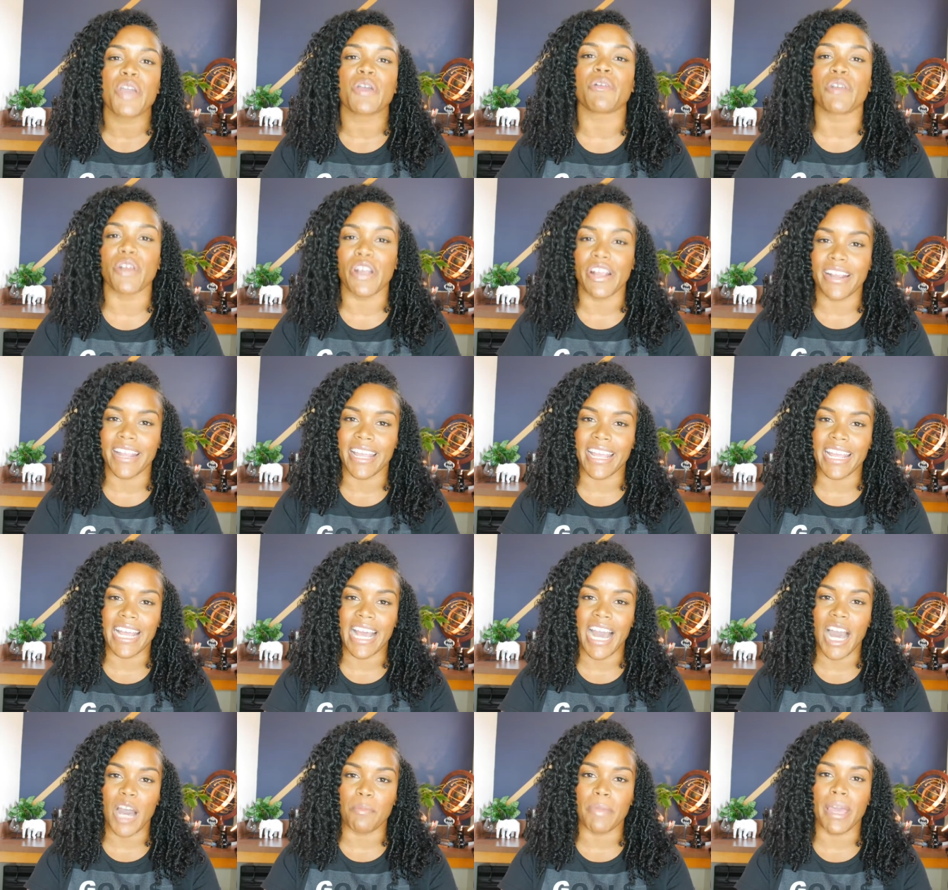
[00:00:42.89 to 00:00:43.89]
Greater
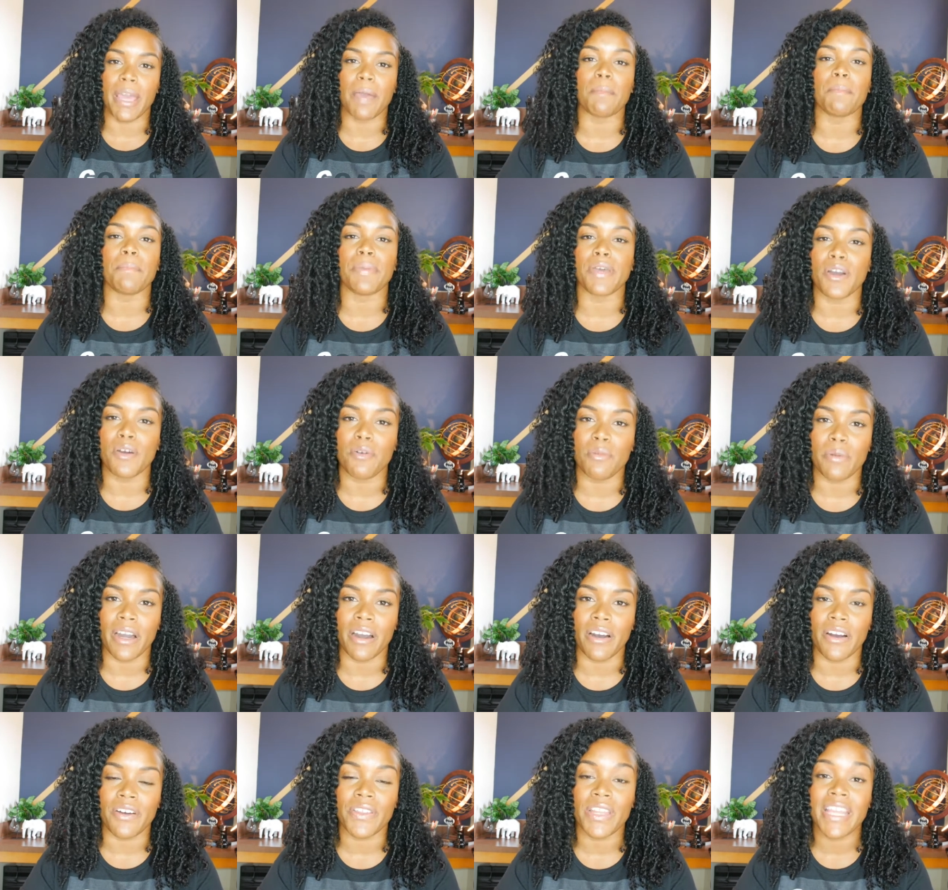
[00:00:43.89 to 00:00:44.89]
income, and build
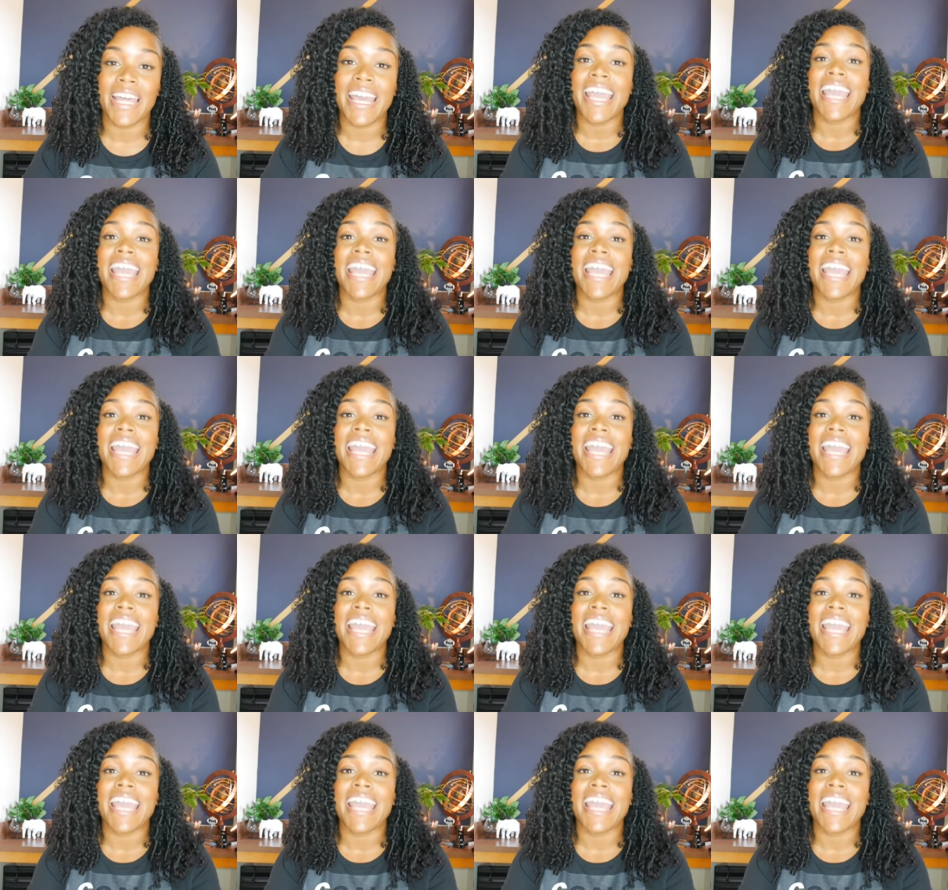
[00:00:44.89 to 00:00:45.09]
wealth.